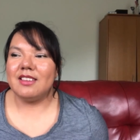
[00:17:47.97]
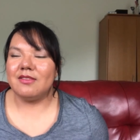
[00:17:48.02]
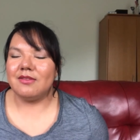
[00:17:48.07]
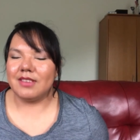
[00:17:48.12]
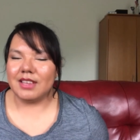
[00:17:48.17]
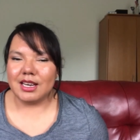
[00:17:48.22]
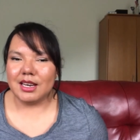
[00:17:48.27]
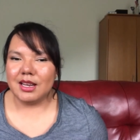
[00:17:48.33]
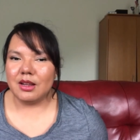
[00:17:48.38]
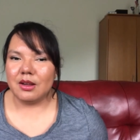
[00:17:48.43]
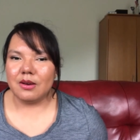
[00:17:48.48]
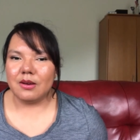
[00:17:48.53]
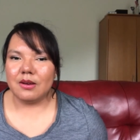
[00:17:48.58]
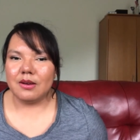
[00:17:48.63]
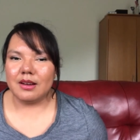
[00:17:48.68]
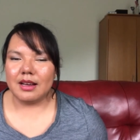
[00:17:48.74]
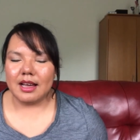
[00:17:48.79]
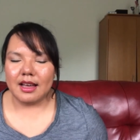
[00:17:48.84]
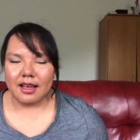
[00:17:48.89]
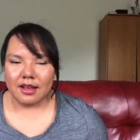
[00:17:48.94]

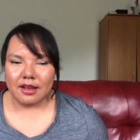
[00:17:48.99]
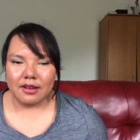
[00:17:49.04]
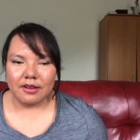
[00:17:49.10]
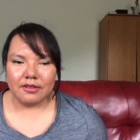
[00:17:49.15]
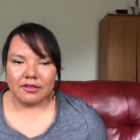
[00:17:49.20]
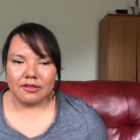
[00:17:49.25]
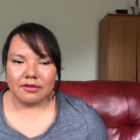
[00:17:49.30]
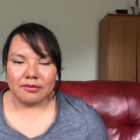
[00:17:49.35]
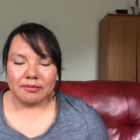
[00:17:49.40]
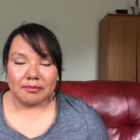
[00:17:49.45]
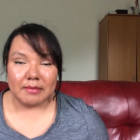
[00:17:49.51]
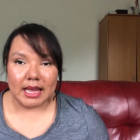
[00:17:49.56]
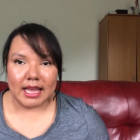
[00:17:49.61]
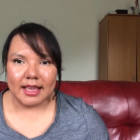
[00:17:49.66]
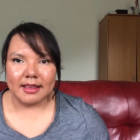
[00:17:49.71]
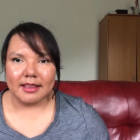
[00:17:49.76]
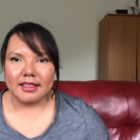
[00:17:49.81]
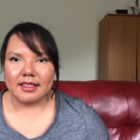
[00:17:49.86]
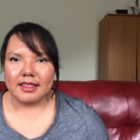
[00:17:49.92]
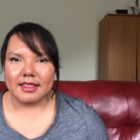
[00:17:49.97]
video of
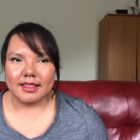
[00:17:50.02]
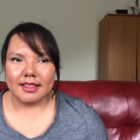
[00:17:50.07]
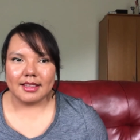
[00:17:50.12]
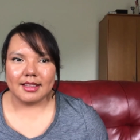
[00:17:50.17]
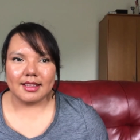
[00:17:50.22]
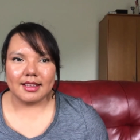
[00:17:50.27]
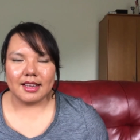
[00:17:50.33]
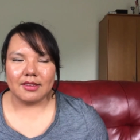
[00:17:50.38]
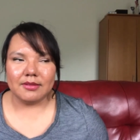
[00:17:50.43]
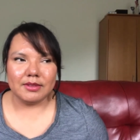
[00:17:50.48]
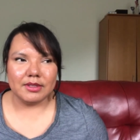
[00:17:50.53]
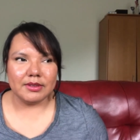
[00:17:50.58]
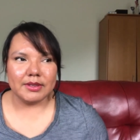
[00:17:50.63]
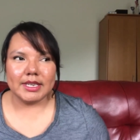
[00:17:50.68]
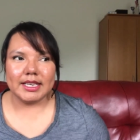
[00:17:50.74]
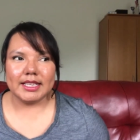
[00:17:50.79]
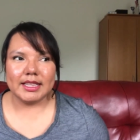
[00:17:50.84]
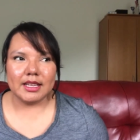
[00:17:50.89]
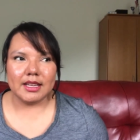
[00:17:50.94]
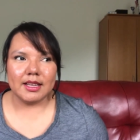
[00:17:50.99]

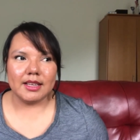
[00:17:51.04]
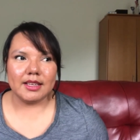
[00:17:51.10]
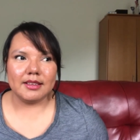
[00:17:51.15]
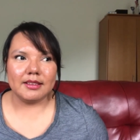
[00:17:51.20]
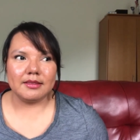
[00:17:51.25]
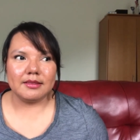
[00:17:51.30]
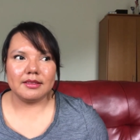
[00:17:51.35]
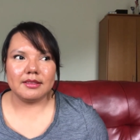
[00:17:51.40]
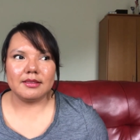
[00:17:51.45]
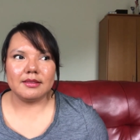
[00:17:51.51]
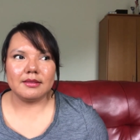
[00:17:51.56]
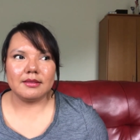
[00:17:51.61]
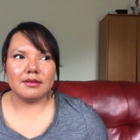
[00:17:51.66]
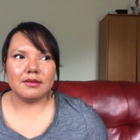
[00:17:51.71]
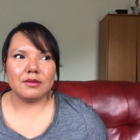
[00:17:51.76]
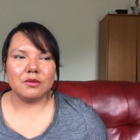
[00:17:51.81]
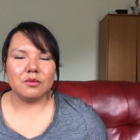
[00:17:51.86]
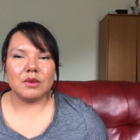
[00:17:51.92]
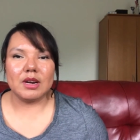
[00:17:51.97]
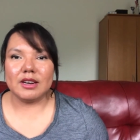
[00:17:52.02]
doing the
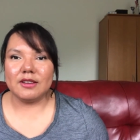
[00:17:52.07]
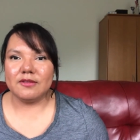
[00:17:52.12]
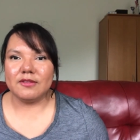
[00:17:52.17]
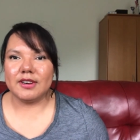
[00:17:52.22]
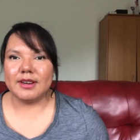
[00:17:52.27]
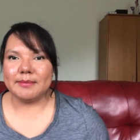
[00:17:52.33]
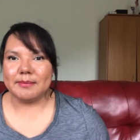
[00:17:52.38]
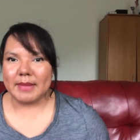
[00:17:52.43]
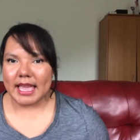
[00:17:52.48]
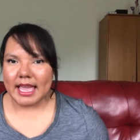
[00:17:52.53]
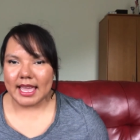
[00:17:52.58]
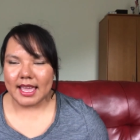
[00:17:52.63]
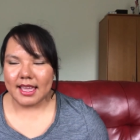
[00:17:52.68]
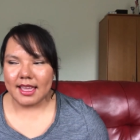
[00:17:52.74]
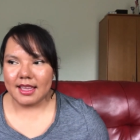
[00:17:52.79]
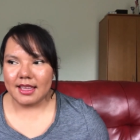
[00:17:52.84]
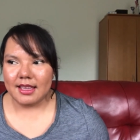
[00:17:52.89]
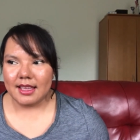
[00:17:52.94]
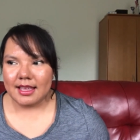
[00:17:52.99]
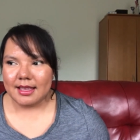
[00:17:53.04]
one for
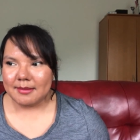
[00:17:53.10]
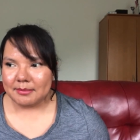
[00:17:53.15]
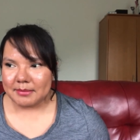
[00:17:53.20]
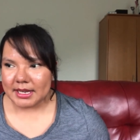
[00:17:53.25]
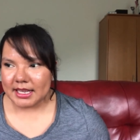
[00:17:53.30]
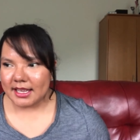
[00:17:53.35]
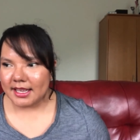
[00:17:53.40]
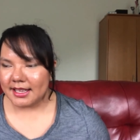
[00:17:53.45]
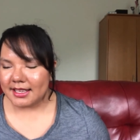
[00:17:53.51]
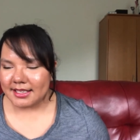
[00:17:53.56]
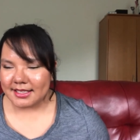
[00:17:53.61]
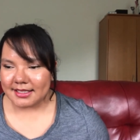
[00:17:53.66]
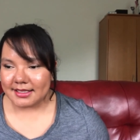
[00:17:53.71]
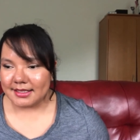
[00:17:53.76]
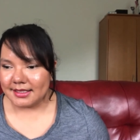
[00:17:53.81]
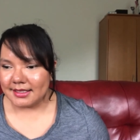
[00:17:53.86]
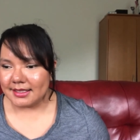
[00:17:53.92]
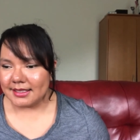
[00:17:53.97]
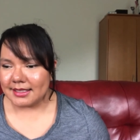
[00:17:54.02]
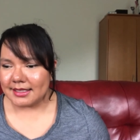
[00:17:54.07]
May
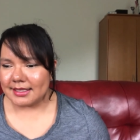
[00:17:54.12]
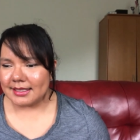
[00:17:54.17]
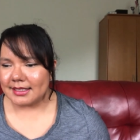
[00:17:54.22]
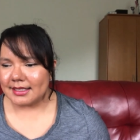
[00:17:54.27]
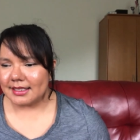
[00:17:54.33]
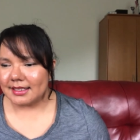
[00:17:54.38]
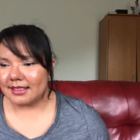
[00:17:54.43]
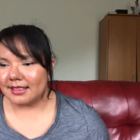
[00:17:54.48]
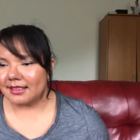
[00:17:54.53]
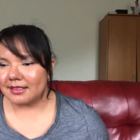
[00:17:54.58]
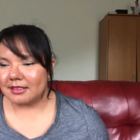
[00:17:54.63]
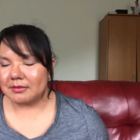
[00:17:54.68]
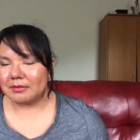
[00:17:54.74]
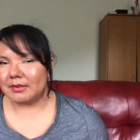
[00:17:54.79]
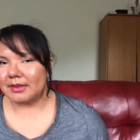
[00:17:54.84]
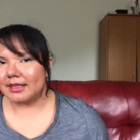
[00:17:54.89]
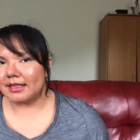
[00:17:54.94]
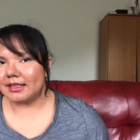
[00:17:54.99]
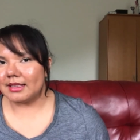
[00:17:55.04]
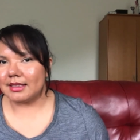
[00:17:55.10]
because,
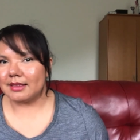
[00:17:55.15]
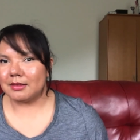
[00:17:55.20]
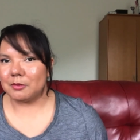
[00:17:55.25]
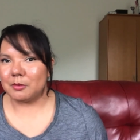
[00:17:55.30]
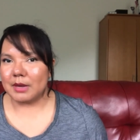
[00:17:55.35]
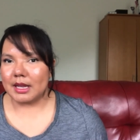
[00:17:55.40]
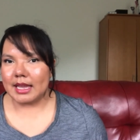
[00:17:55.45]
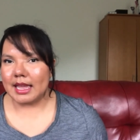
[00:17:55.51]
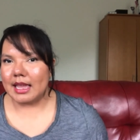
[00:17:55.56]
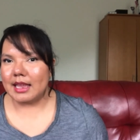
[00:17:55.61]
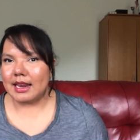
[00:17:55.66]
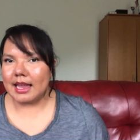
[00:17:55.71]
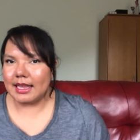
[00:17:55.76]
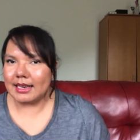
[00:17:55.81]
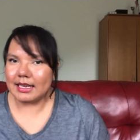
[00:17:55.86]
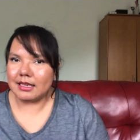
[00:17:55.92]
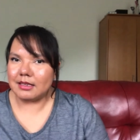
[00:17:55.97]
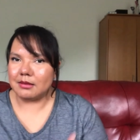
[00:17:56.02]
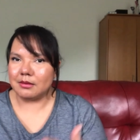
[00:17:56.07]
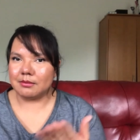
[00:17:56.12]
again, I
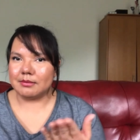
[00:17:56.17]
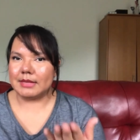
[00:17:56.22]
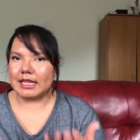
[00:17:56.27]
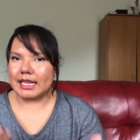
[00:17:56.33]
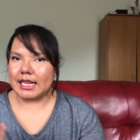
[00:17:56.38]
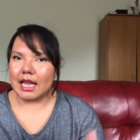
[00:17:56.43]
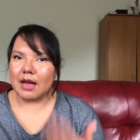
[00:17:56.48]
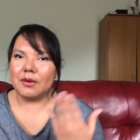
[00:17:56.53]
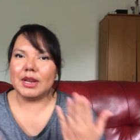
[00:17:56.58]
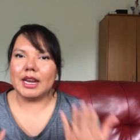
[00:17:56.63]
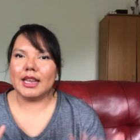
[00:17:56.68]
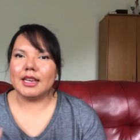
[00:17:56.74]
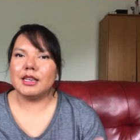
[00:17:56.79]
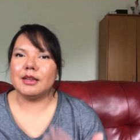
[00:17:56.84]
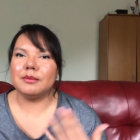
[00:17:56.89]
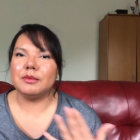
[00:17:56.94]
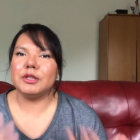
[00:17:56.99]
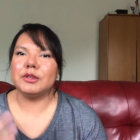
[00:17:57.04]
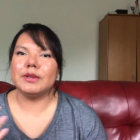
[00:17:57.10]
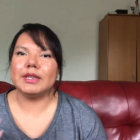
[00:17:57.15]
didn't think I would end
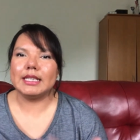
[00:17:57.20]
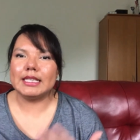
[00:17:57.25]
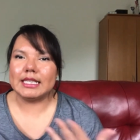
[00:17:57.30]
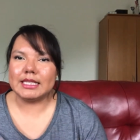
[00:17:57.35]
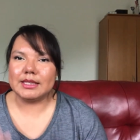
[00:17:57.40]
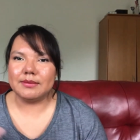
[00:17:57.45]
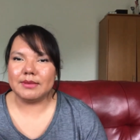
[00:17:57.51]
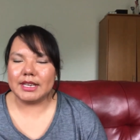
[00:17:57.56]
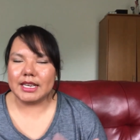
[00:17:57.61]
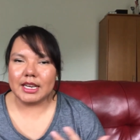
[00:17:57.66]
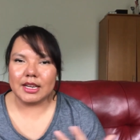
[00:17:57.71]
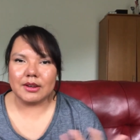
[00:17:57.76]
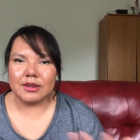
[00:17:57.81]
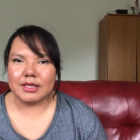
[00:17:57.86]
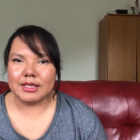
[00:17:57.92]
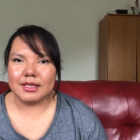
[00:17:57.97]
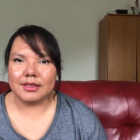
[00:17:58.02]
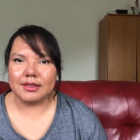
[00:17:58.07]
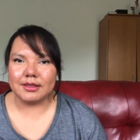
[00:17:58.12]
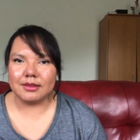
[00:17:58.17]
up doing this video,
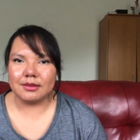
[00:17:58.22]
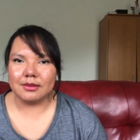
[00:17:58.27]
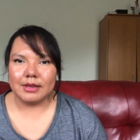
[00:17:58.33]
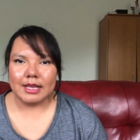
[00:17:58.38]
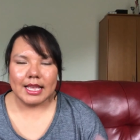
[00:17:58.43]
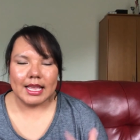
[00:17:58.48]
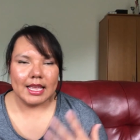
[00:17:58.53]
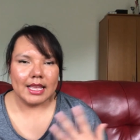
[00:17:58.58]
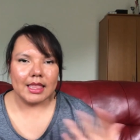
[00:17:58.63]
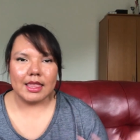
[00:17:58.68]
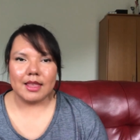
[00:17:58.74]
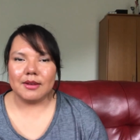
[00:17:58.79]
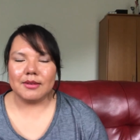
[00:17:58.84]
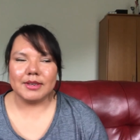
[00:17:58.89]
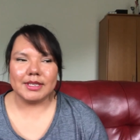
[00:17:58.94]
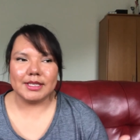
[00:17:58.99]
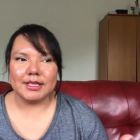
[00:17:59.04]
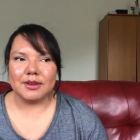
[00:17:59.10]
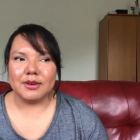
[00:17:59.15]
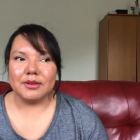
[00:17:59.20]
so there
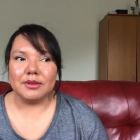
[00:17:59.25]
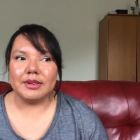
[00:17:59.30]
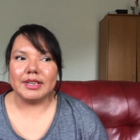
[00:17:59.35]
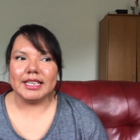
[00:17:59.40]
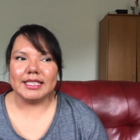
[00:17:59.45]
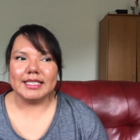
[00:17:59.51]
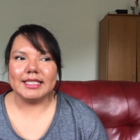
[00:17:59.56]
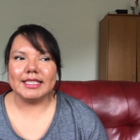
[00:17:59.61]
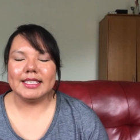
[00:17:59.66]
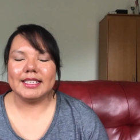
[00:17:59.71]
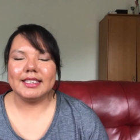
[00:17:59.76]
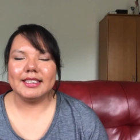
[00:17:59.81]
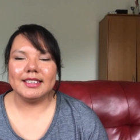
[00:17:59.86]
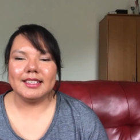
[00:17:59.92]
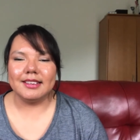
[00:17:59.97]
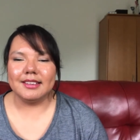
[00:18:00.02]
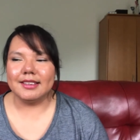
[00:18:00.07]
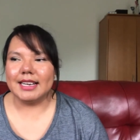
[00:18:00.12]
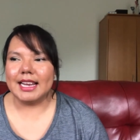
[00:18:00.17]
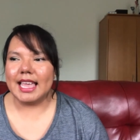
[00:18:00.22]
was no
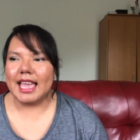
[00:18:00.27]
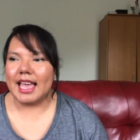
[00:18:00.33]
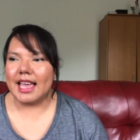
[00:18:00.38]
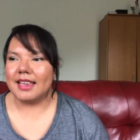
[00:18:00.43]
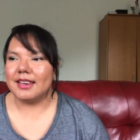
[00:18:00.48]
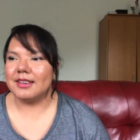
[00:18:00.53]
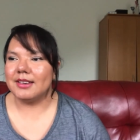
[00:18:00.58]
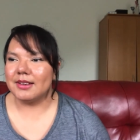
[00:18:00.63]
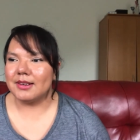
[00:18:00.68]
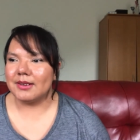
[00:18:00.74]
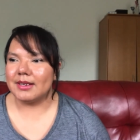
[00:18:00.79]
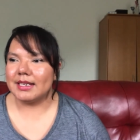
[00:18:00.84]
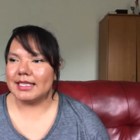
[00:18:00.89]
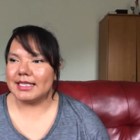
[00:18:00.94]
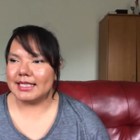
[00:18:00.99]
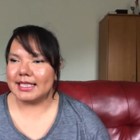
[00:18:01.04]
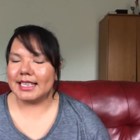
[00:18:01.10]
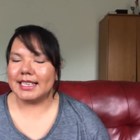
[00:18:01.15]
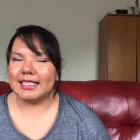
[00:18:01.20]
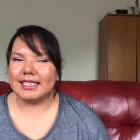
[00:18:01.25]
reason, or I had no
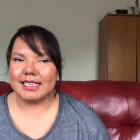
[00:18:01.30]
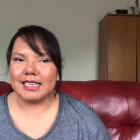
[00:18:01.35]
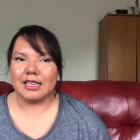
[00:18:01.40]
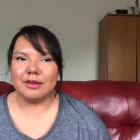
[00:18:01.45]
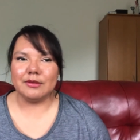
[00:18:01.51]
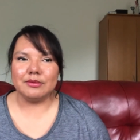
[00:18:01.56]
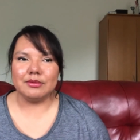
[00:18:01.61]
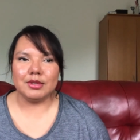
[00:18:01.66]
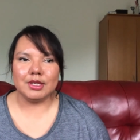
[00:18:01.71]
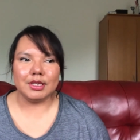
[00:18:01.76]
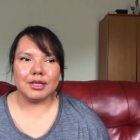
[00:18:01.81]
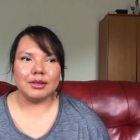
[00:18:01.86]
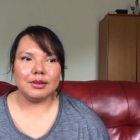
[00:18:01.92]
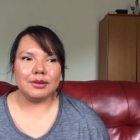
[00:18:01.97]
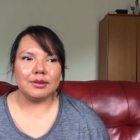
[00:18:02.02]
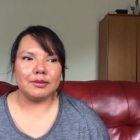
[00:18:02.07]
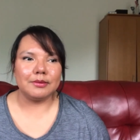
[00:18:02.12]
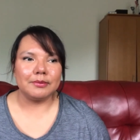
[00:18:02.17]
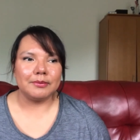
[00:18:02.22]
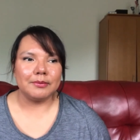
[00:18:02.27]
incentive
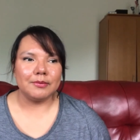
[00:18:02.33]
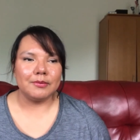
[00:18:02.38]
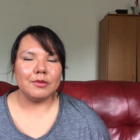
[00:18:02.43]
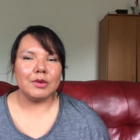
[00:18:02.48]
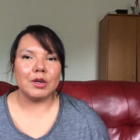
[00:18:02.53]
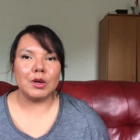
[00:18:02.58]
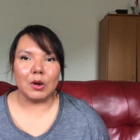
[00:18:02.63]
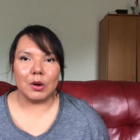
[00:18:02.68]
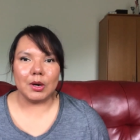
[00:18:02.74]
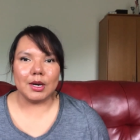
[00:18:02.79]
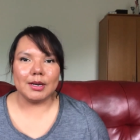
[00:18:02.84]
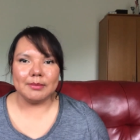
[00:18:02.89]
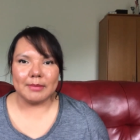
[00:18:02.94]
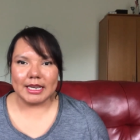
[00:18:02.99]
to record